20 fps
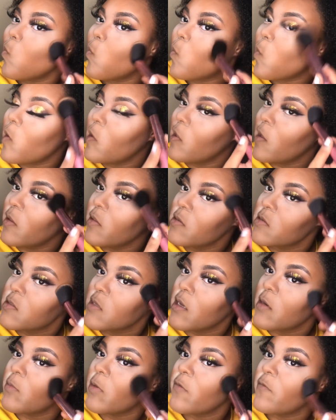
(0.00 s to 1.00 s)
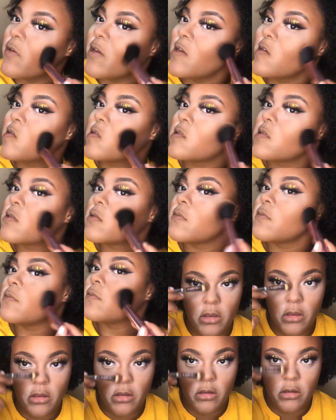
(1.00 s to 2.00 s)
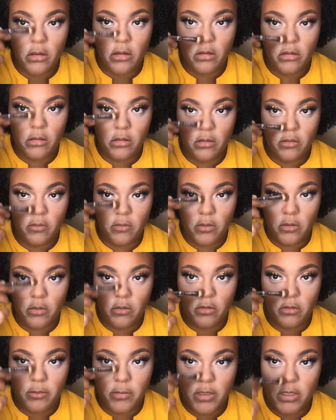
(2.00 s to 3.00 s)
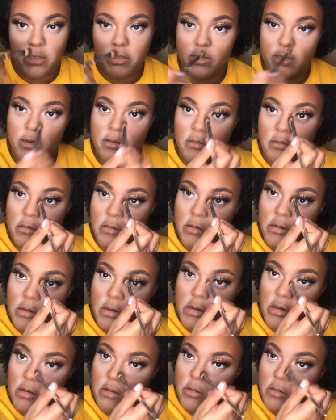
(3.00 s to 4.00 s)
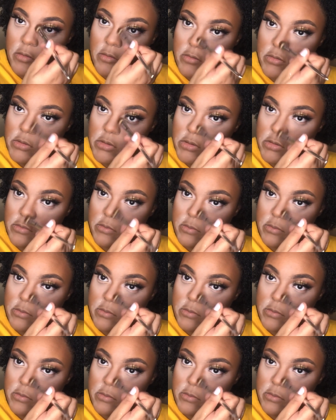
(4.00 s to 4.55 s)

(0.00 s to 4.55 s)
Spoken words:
and like this side of my face. And we're going back down the nose.